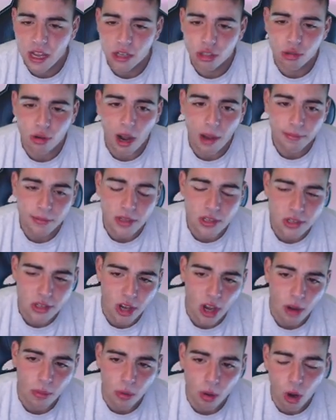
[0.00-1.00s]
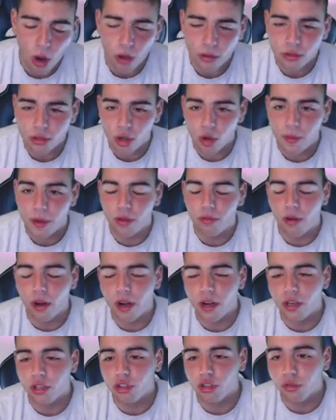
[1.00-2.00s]
Drop the sub. We're also going to be
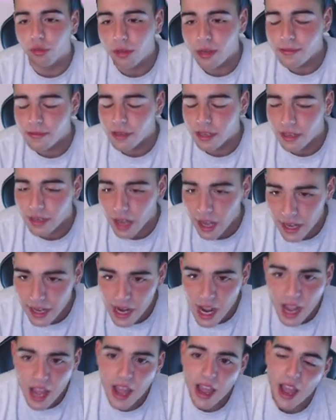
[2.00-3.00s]
running a stream tonight